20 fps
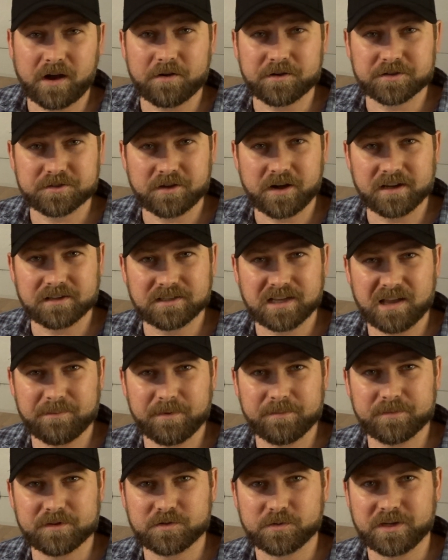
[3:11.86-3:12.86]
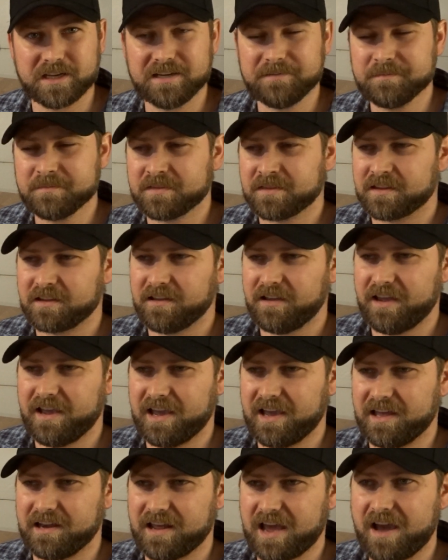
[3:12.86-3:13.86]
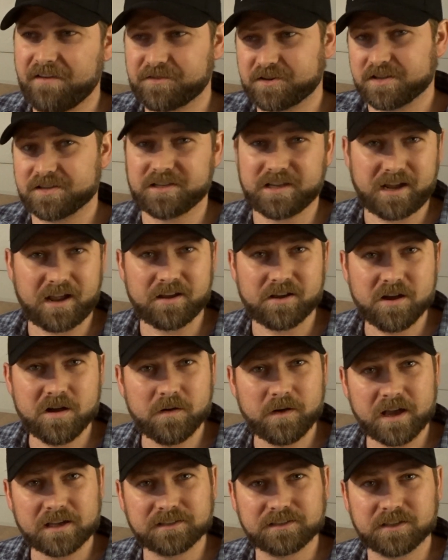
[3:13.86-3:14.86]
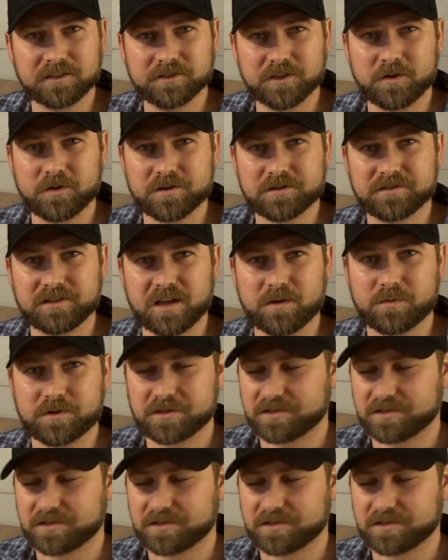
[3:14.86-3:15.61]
hours dry time in between, and after the second coat I still noticed there were